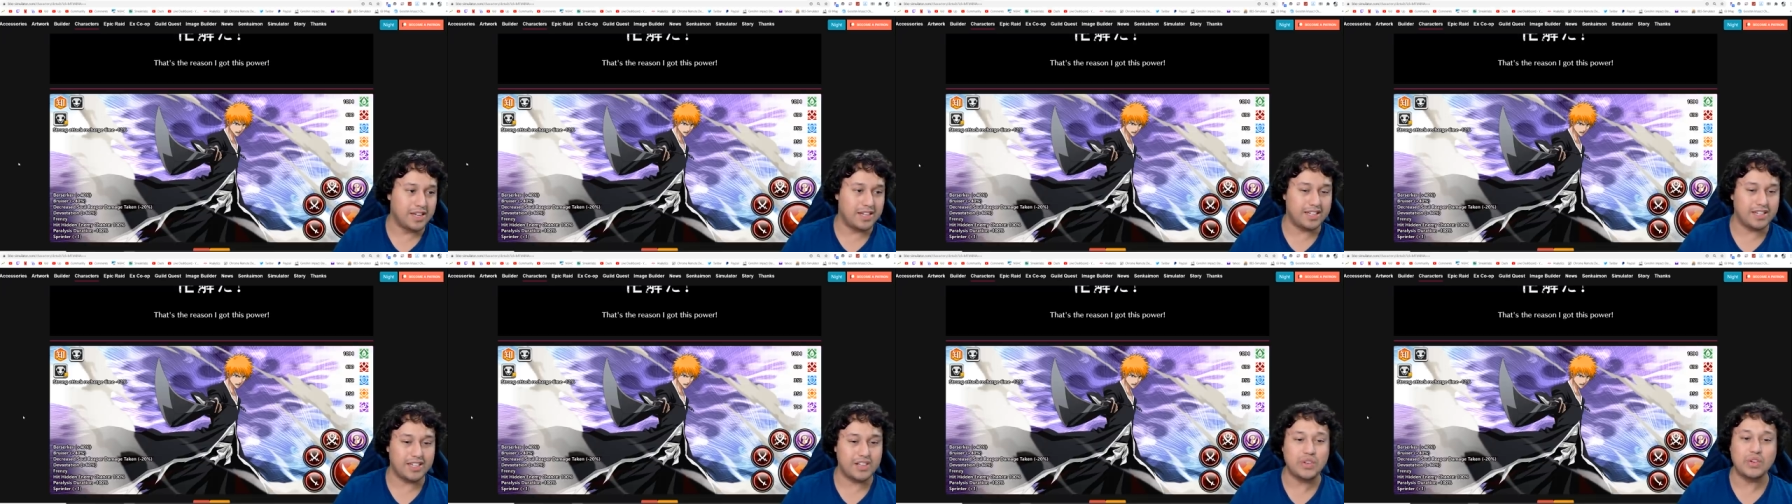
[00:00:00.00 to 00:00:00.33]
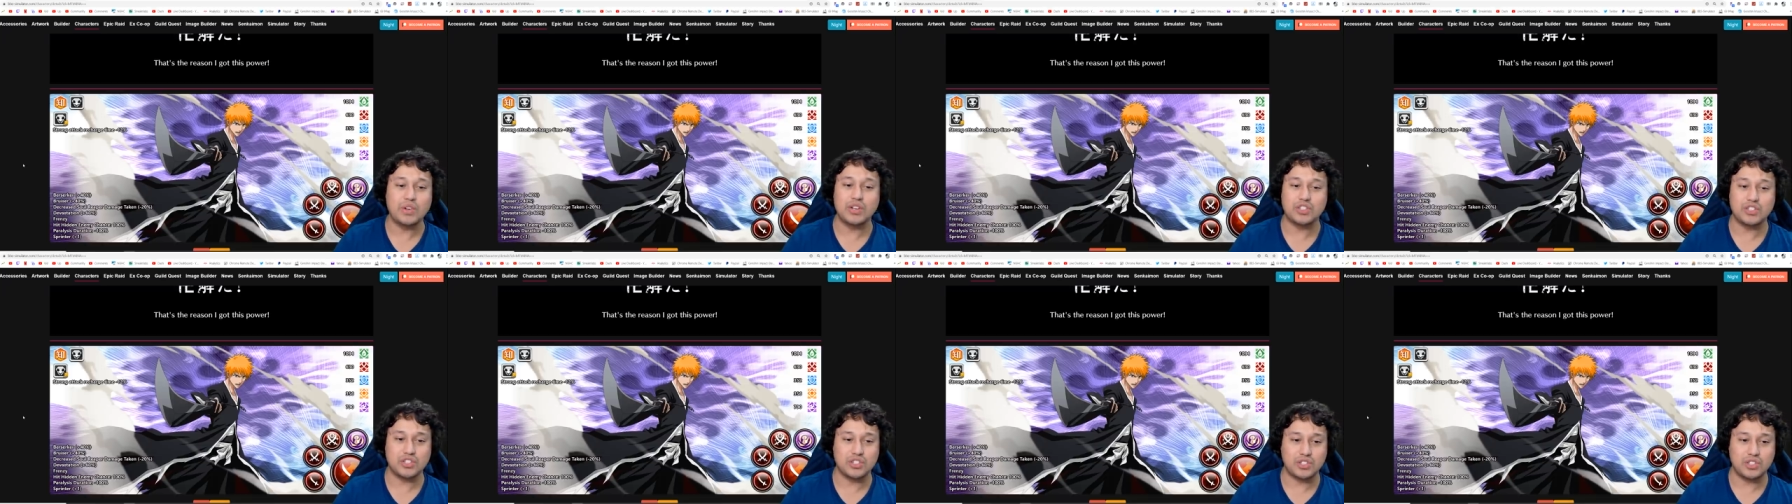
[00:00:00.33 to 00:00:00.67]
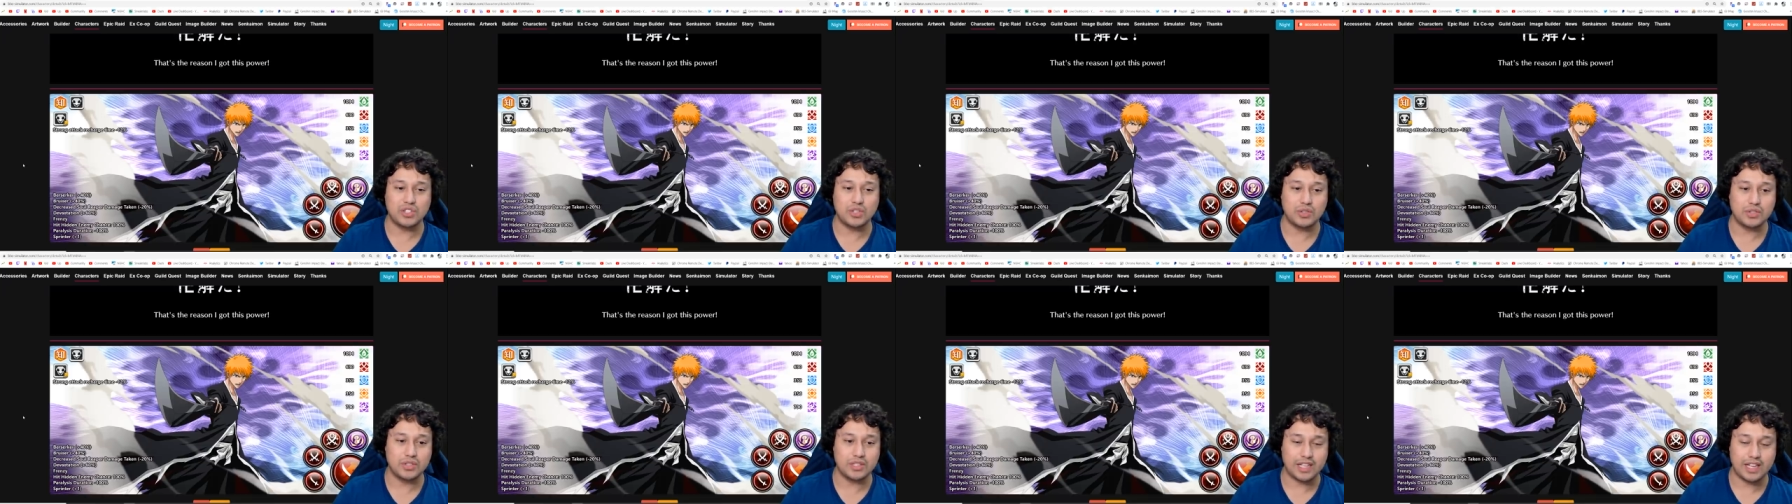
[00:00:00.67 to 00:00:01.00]
you can just
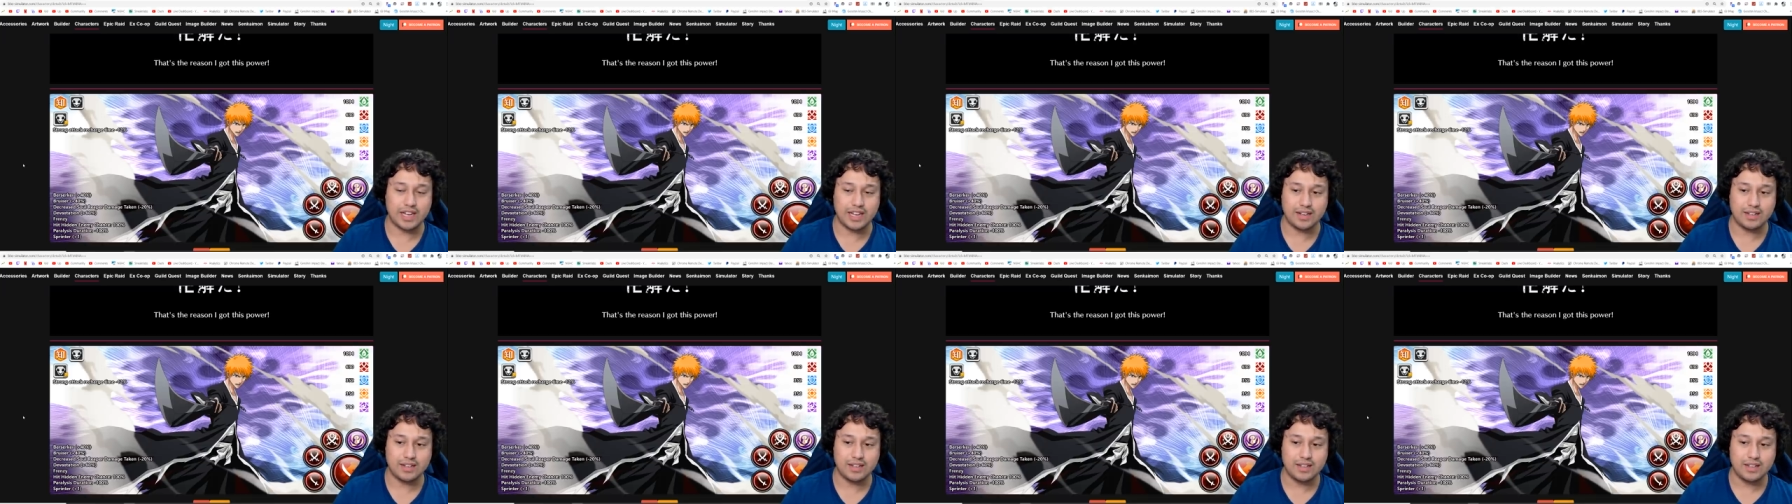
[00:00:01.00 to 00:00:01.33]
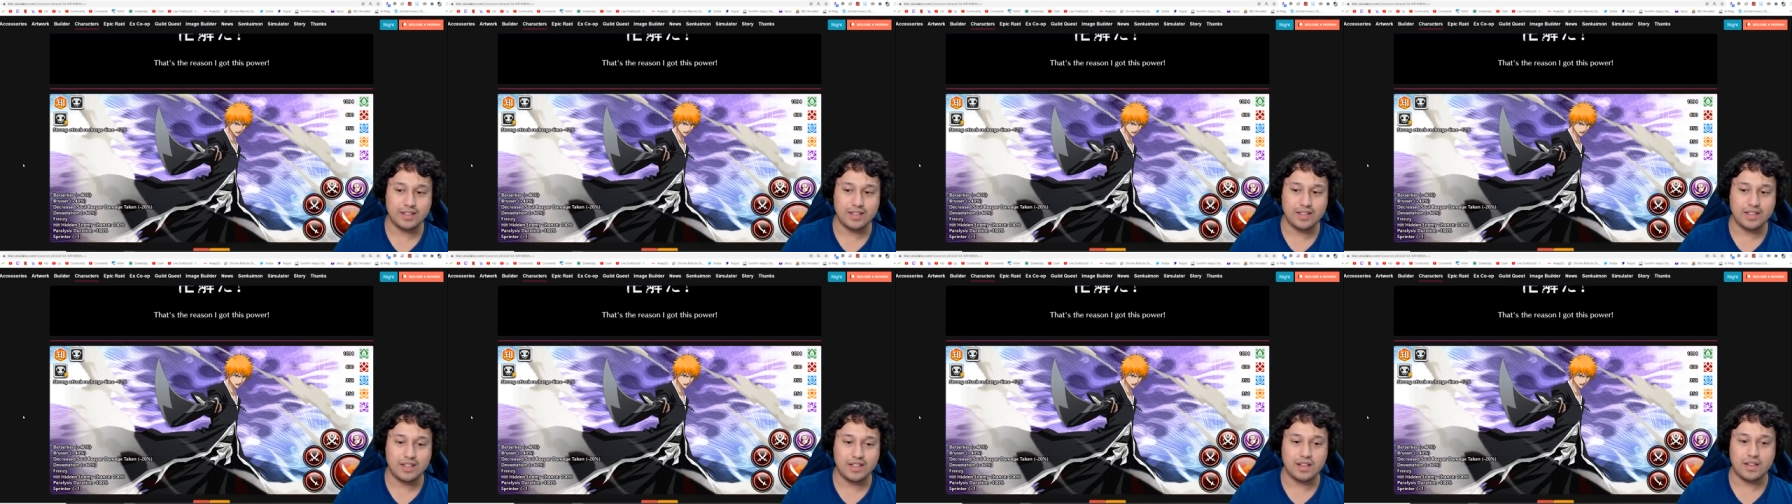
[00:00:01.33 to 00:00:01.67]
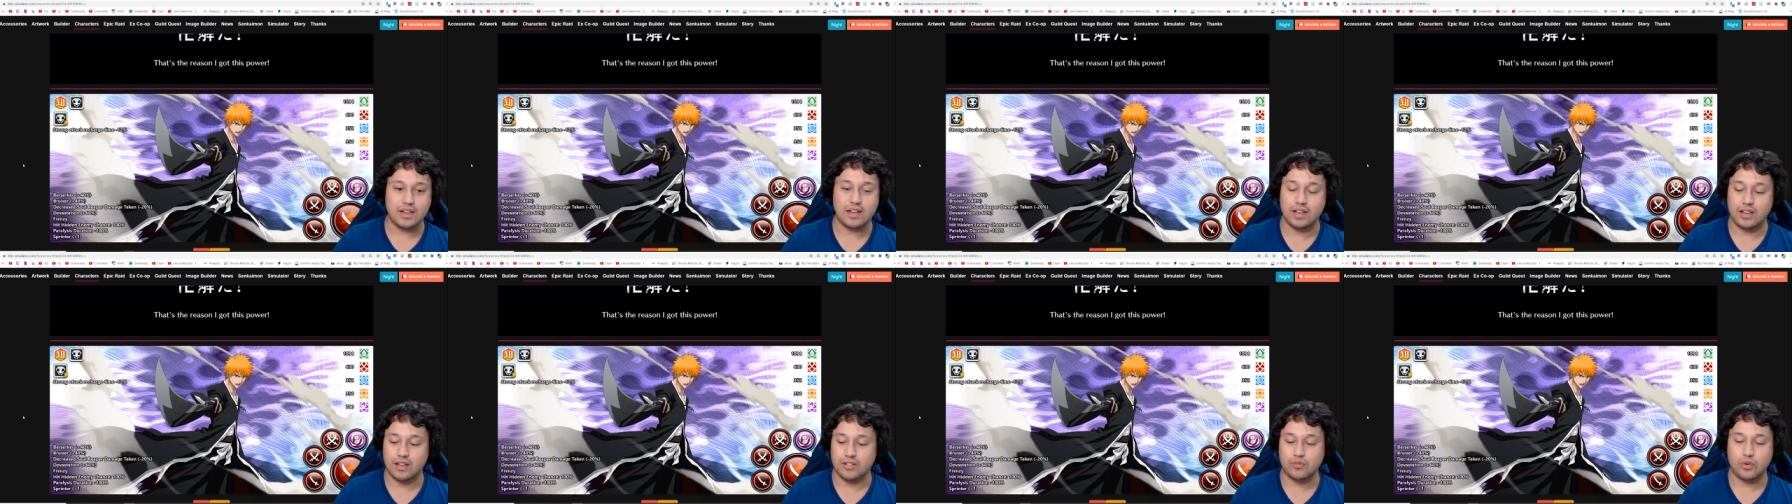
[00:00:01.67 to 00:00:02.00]
use, like,
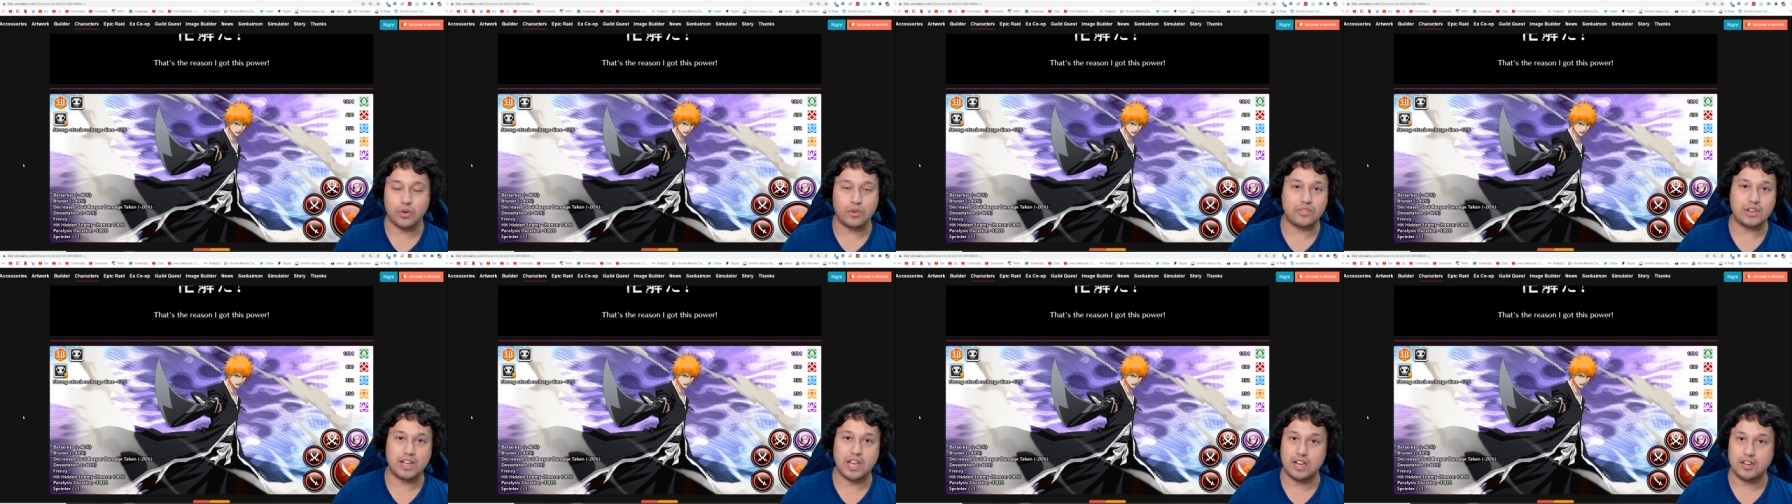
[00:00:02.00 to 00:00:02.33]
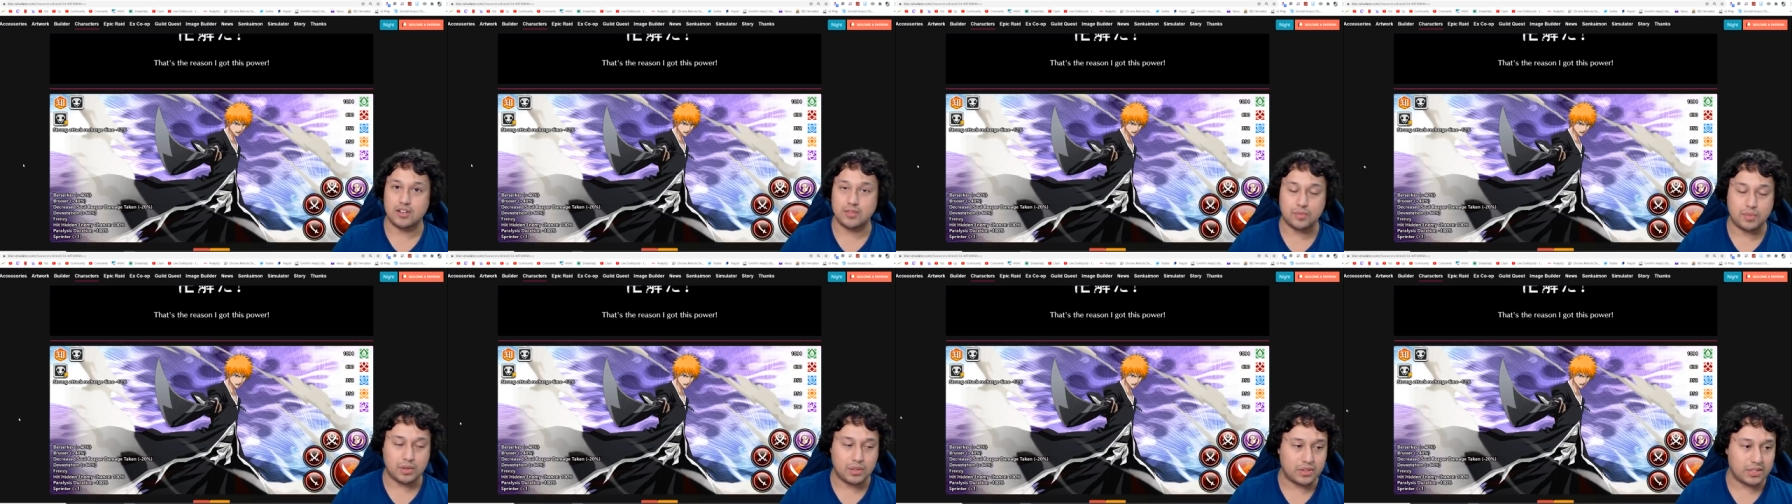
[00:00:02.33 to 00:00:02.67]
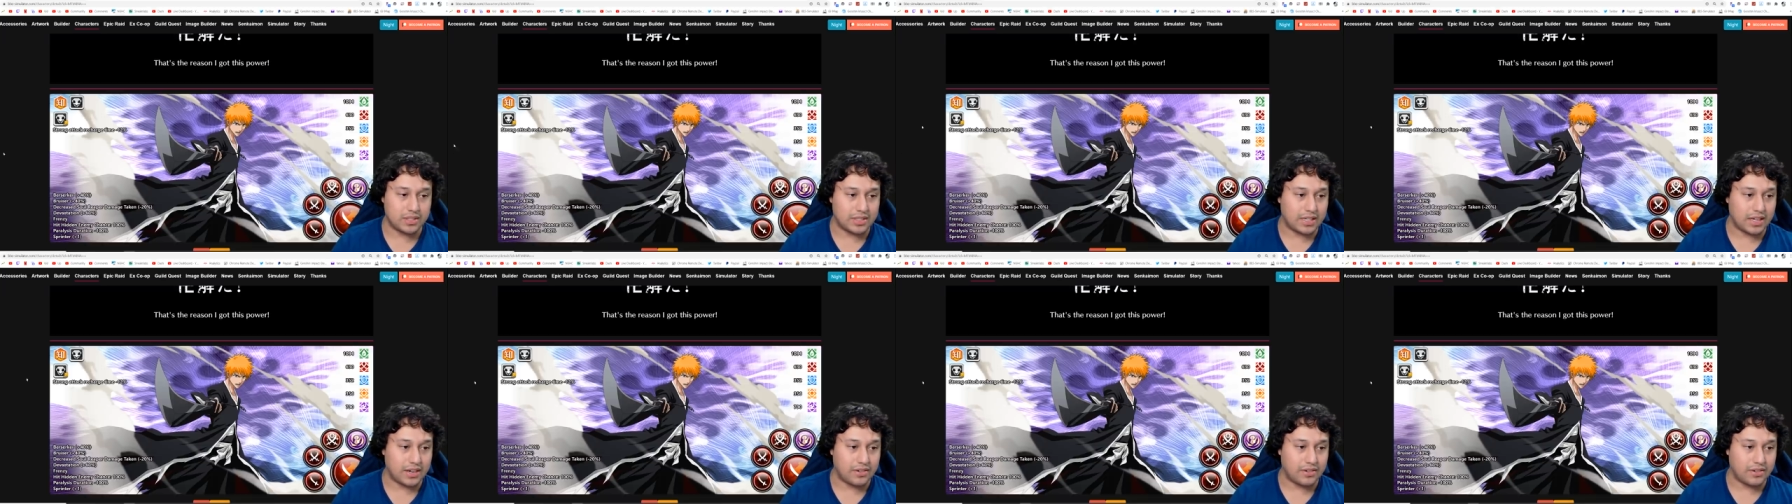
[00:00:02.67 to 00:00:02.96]
uh, Fortification pill instead,